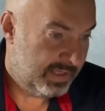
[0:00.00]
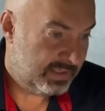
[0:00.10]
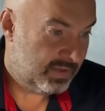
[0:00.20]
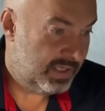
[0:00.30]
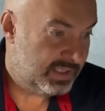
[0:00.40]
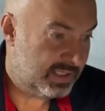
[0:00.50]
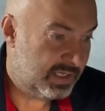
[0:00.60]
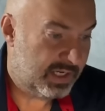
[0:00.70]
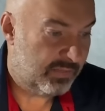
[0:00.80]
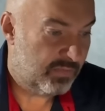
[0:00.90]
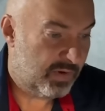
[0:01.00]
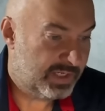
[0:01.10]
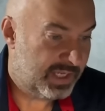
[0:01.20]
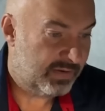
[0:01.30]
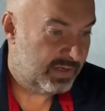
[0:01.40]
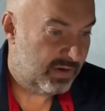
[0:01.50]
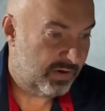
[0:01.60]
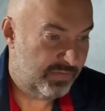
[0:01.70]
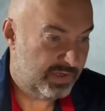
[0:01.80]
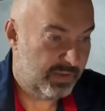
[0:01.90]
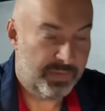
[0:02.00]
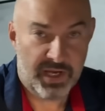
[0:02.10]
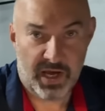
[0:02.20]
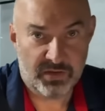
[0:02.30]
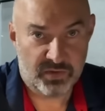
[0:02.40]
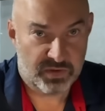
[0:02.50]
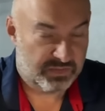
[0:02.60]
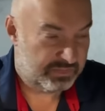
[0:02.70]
So these are going to come right down in. I think they'd be 100.